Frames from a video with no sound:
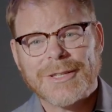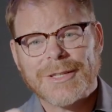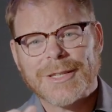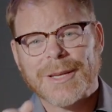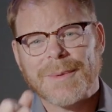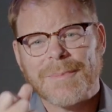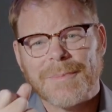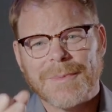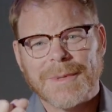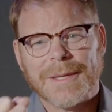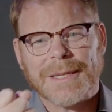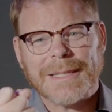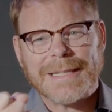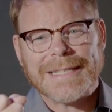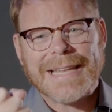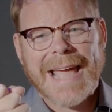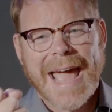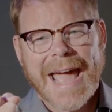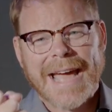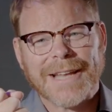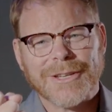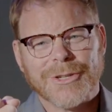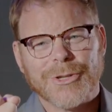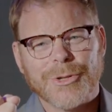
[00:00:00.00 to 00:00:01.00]
something
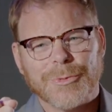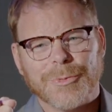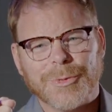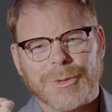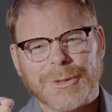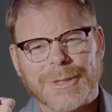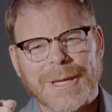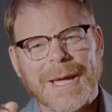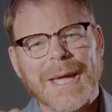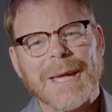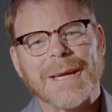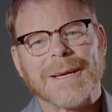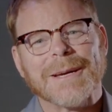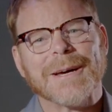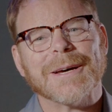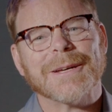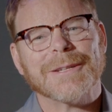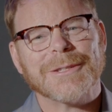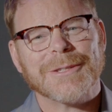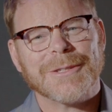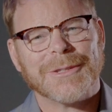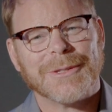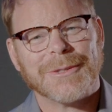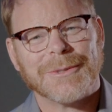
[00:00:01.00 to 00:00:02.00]
tangible to hang
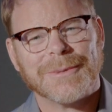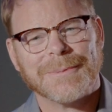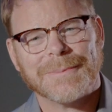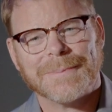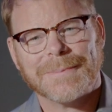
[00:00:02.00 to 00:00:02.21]
on to.